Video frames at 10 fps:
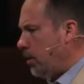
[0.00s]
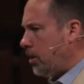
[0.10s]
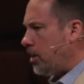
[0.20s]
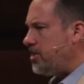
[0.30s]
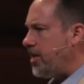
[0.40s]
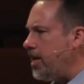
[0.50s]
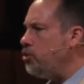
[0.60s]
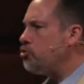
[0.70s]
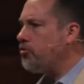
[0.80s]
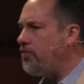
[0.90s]

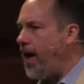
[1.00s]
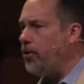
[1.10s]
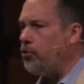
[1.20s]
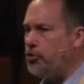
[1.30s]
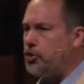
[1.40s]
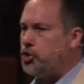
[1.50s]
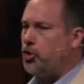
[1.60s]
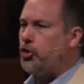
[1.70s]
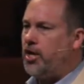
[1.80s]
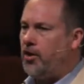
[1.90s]
continues to follow the
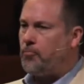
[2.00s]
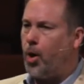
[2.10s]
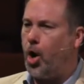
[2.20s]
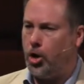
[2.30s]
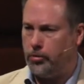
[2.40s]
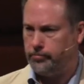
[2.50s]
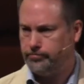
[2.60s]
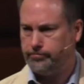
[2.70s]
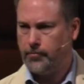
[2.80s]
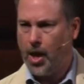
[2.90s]
journey of Paul.
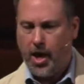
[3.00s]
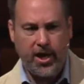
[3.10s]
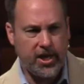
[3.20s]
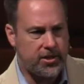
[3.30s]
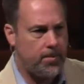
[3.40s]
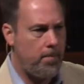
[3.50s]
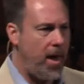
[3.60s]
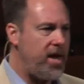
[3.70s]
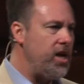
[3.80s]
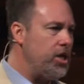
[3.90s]
He is
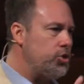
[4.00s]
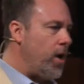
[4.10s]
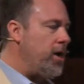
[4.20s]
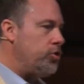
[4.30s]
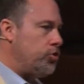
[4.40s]
making his way to